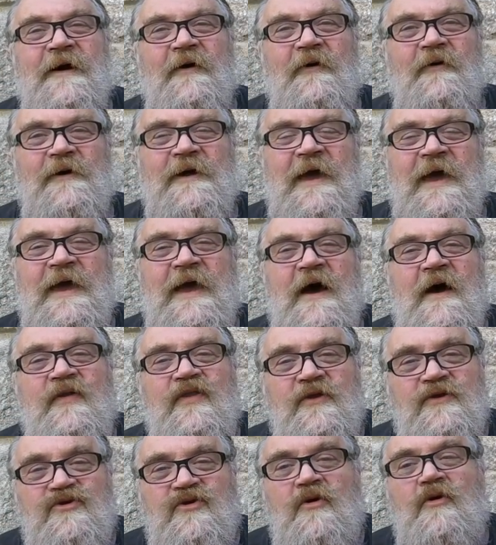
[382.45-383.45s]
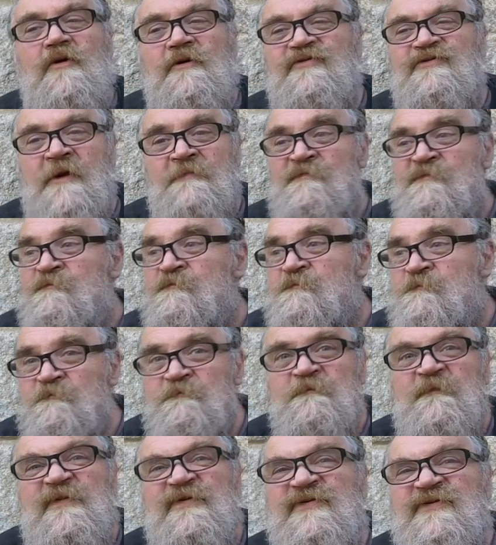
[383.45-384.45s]
Okay, and the dogs
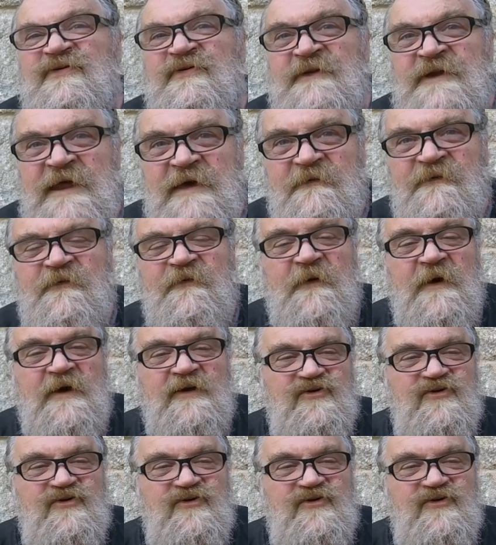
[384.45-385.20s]
sniff